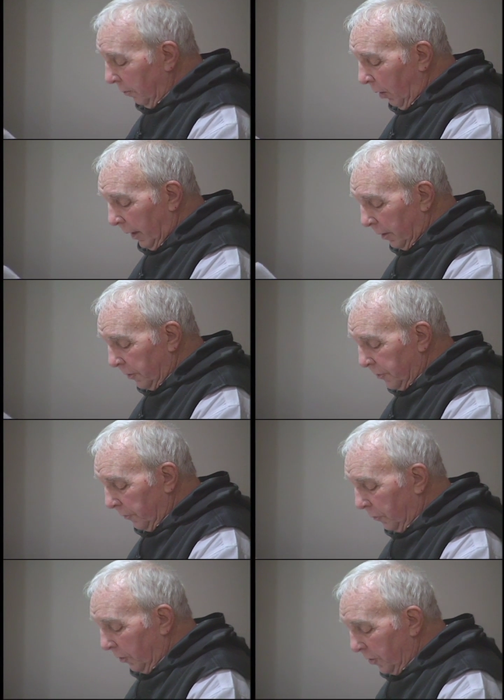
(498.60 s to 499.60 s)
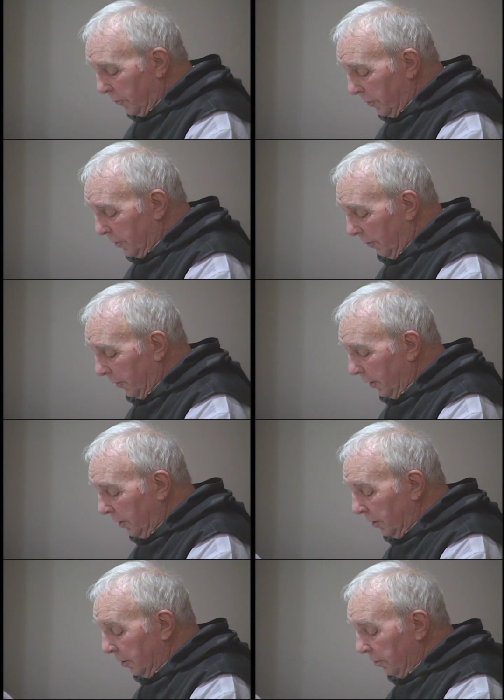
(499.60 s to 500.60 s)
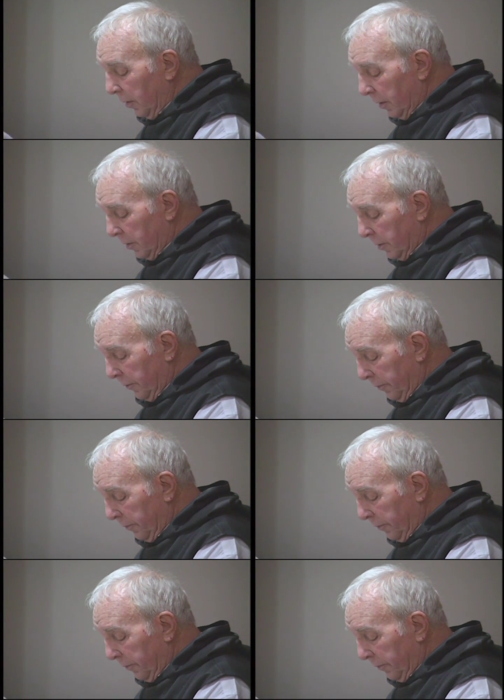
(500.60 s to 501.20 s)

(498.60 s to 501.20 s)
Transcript: models, of course, was something he didn't miss.